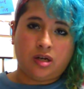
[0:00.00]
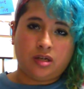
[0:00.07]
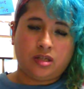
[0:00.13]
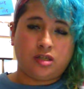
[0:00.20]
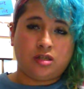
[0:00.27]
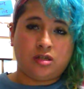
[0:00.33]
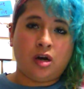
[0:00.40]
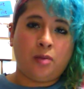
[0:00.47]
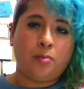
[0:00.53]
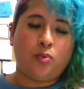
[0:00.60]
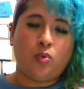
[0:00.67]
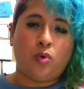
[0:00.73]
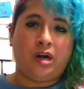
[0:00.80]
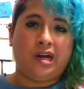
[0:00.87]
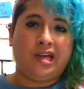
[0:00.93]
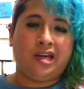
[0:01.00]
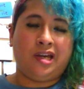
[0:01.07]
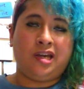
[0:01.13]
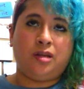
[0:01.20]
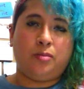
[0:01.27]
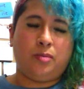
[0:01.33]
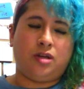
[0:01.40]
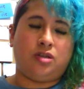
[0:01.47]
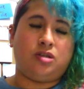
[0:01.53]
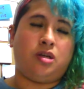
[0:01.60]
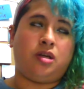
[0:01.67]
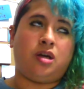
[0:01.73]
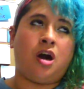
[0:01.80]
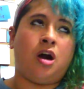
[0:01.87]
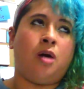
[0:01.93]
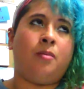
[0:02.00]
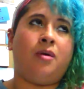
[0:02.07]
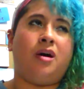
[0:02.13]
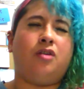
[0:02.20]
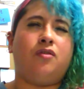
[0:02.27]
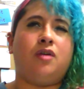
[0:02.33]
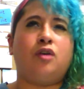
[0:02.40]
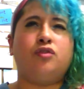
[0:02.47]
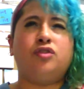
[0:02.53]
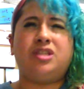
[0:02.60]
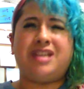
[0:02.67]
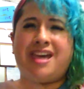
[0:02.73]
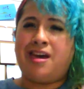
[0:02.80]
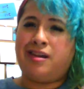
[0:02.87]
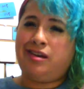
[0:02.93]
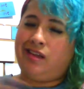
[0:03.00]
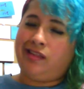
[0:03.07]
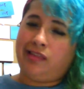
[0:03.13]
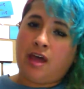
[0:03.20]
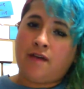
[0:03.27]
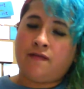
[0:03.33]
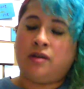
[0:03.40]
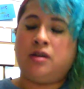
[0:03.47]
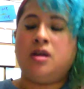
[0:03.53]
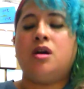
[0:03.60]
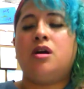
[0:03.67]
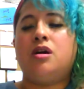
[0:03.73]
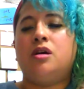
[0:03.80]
stop working because they come around 10, 11.